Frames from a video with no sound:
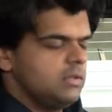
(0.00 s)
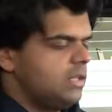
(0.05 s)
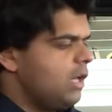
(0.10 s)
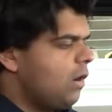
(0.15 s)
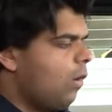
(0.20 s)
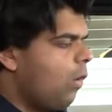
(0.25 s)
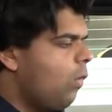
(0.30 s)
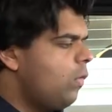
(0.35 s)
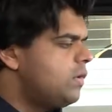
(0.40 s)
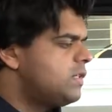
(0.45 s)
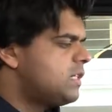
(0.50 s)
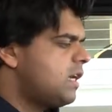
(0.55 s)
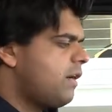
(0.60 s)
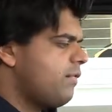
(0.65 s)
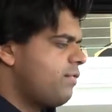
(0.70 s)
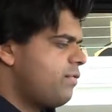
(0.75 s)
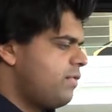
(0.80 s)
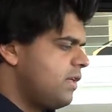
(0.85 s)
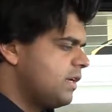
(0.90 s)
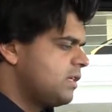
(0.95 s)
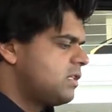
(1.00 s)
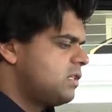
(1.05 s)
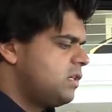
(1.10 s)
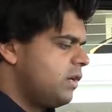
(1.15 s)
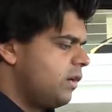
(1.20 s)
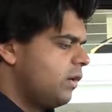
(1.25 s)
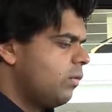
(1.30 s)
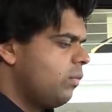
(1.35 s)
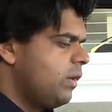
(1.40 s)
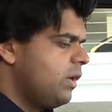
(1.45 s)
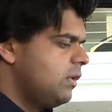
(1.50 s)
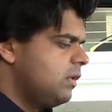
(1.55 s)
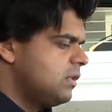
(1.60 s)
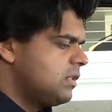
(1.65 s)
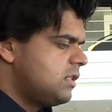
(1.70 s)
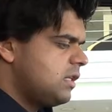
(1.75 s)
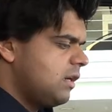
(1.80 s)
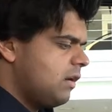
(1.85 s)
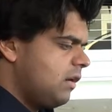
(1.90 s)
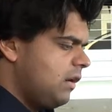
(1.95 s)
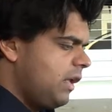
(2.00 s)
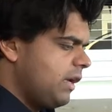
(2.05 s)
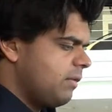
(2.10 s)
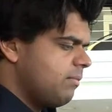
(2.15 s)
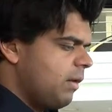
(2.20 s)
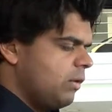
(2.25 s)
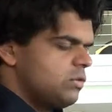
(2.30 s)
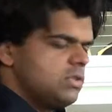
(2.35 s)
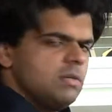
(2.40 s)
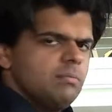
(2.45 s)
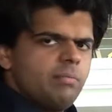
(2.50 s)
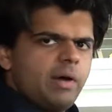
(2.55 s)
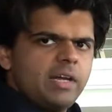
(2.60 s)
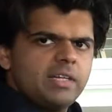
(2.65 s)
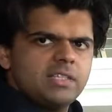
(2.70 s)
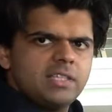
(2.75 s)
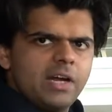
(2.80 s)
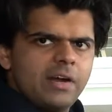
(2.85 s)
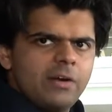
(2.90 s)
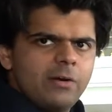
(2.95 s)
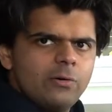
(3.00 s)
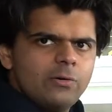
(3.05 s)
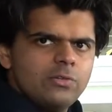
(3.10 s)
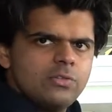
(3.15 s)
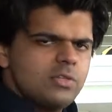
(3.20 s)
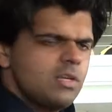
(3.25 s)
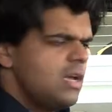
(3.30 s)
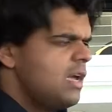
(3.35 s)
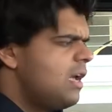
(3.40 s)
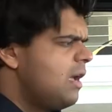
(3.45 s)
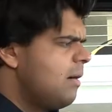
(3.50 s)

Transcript: They always have thick steering wheels that are like mountain bike tires.